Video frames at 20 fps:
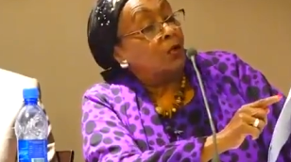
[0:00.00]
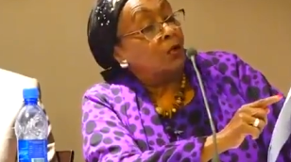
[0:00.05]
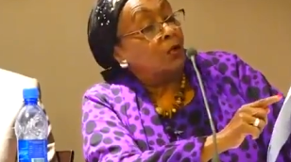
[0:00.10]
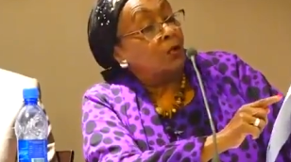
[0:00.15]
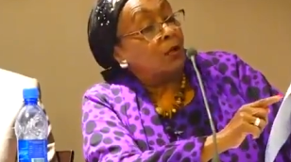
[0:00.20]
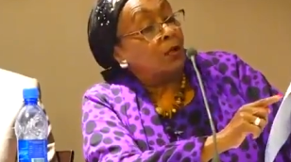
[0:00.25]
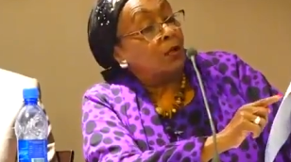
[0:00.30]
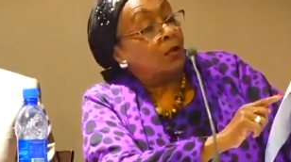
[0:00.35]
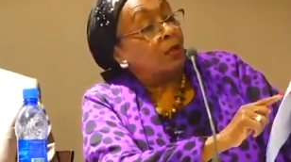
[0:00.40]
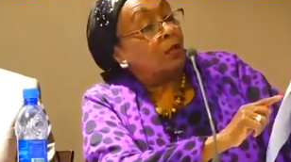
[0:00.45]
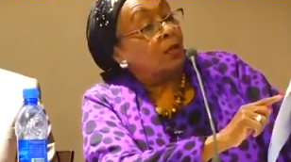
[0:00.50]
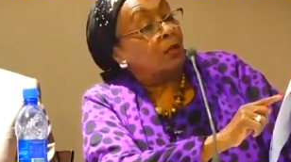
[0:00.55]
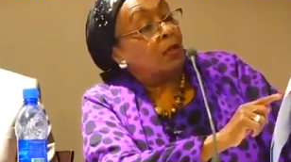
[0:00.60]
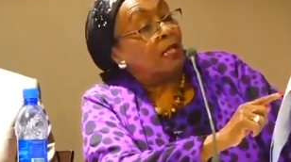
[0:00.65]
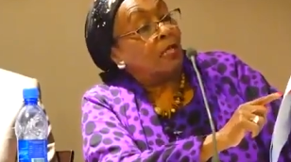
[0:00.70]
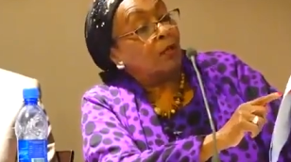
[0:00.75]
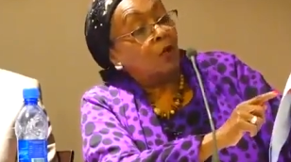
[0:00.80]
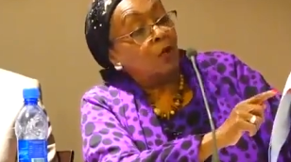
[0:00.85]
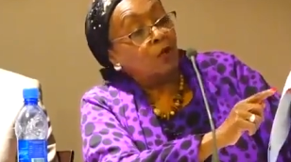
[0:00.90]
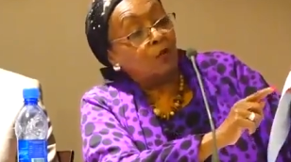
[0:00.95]
You're
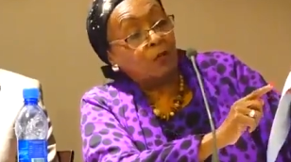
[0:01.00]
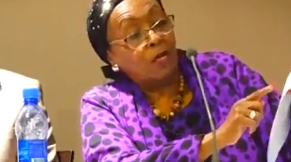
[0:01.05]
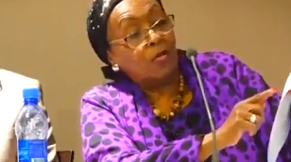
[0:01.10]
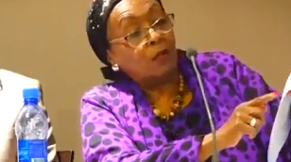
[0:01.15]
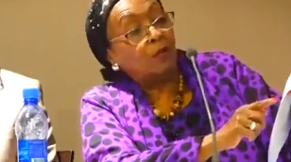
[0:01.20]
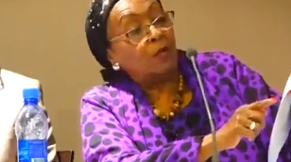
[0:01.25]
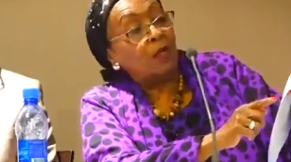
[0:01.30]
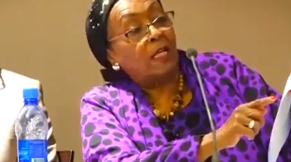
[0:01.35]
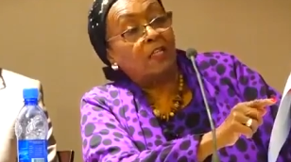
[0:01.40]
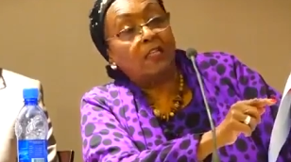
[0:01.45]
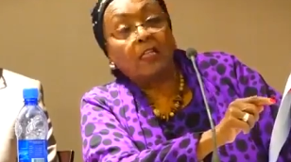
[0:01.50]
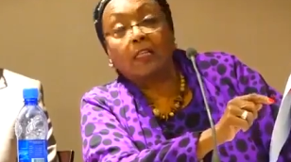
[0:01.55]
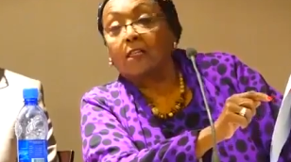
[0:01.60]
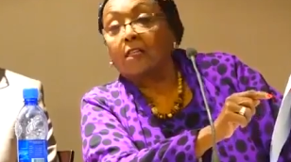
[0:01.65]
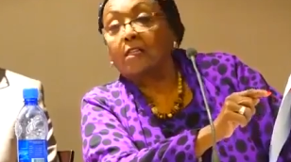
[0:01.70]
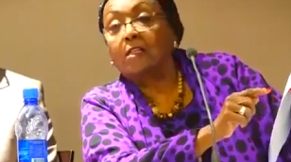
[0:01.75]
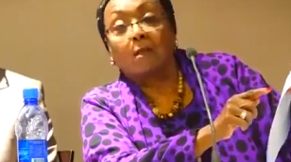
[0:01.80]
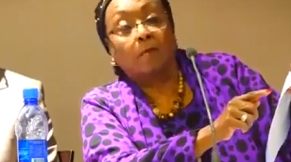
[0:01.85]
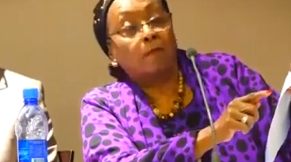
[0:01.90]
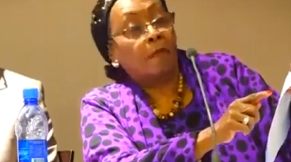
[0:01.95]
congratulating
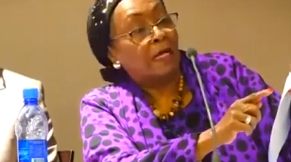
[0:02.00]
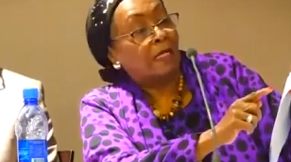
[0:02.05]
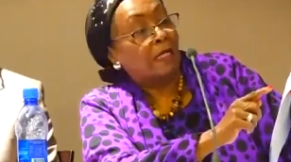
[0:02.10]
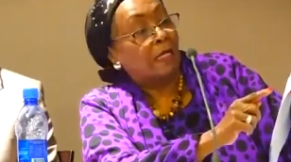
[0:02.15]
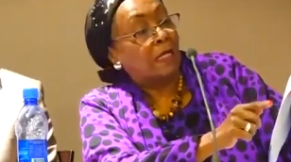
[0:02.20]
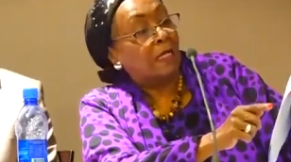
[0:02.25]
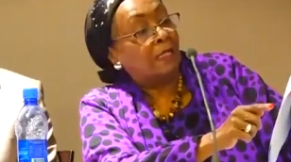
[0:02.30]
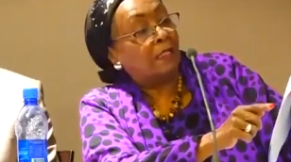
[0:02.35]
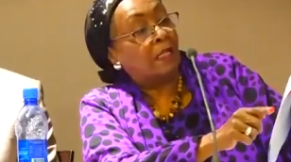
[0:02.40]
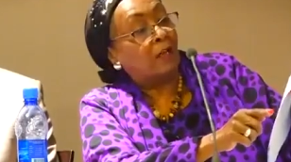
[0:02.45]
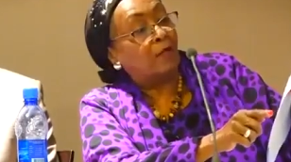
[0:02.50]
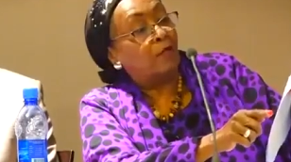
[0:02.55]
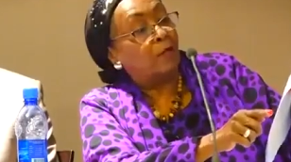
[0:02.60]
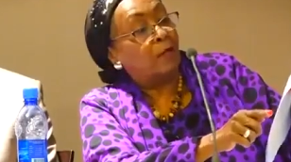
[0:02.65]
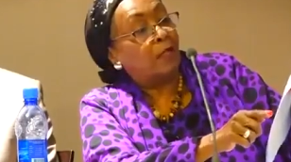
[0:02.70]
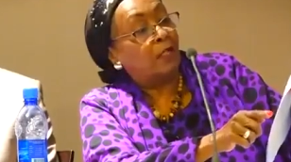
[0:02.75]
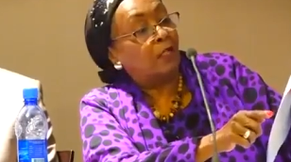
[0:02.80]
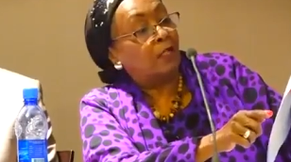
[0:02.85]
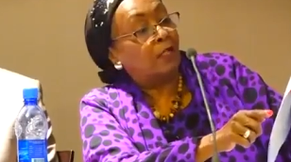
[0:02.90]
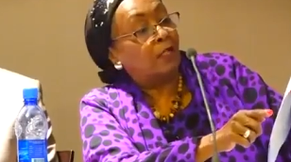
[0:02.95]
the Somaliland
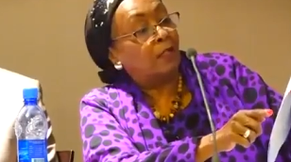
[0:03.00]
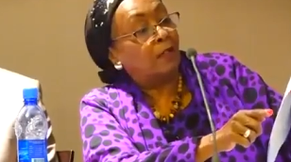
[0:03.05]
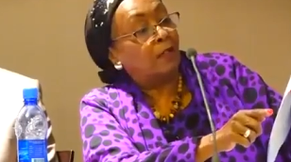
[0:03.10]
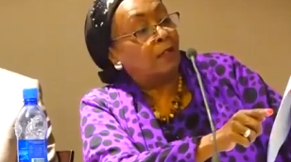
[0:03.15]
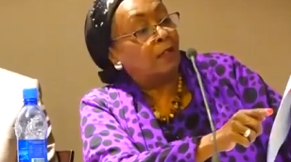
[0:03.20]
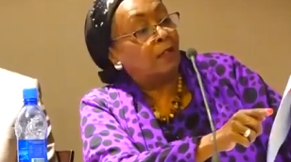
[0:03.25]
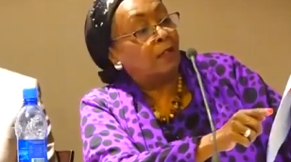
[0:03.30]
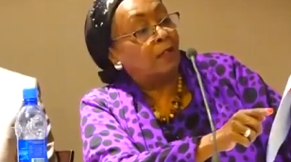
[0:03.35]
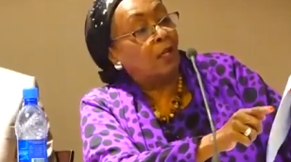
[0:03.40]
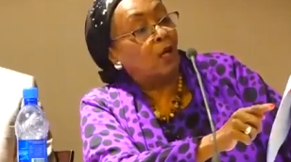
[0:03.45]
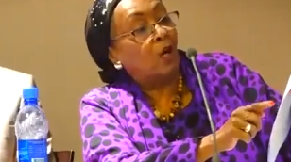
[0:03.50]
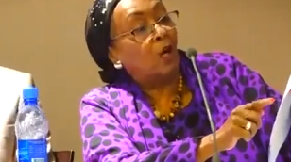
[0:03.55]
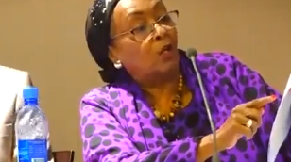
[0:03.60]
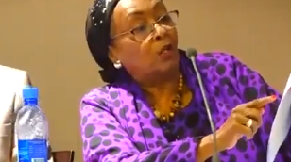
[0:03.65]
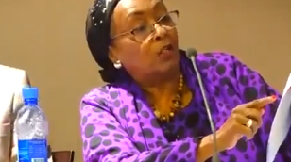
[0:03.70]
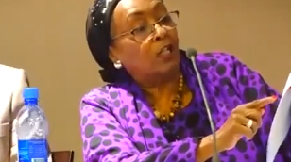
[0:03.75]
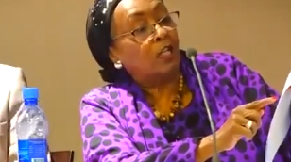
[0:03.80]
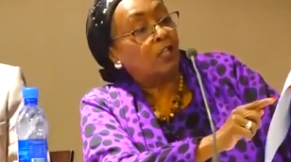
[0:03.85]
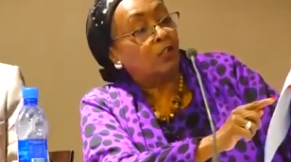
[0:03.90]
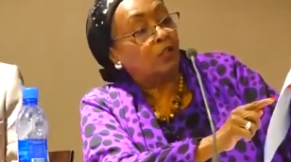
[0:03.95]
government
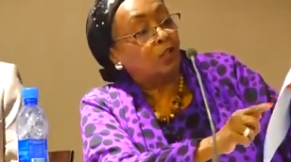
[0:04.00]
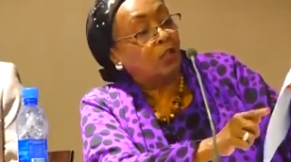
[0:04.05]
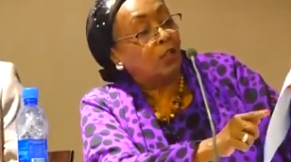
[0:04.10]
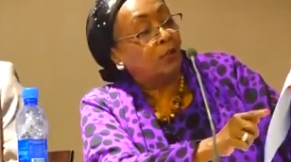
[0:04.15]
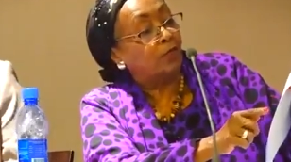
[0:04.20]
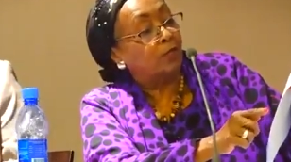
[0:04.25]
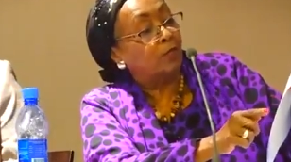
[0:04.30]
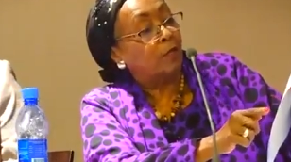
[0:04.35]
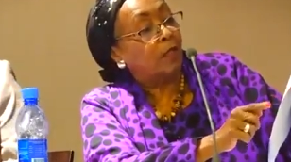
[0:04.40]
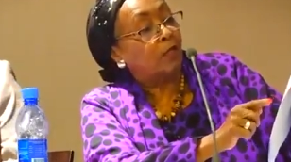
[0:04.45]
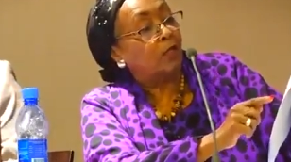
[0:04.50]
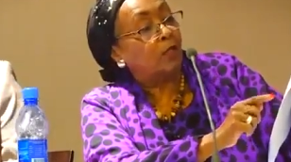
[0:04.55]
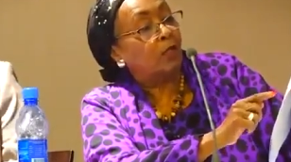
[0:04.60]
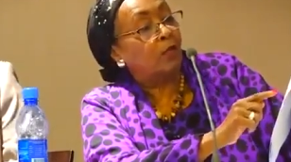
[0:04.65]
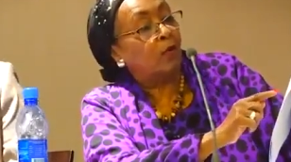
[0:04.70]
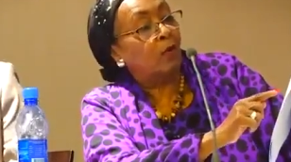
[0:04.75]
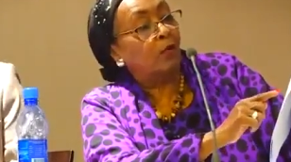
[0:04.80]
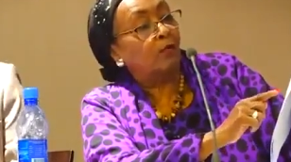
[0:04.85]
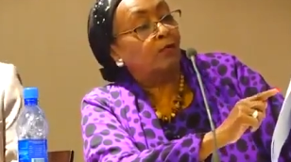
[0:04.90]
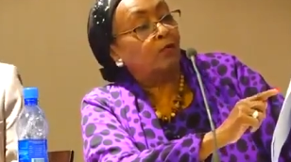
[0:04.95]
on the achievement
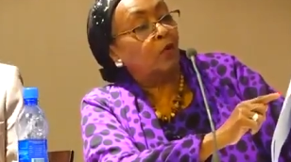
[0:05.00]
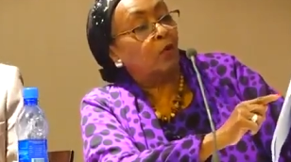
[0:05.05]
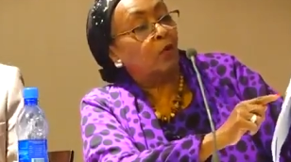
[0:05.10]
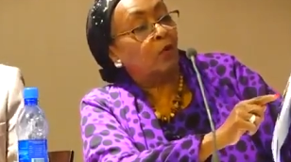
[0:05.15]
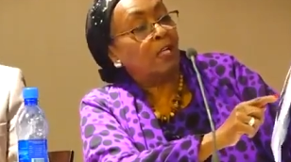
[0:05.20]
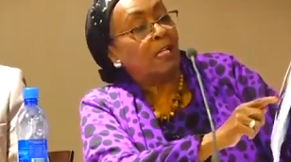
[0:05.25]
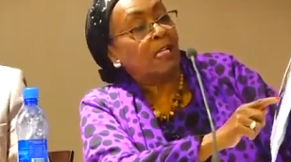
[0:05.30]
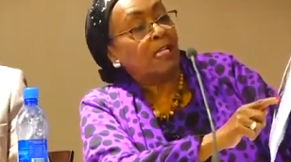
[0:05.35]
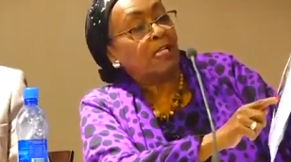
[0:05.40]
of your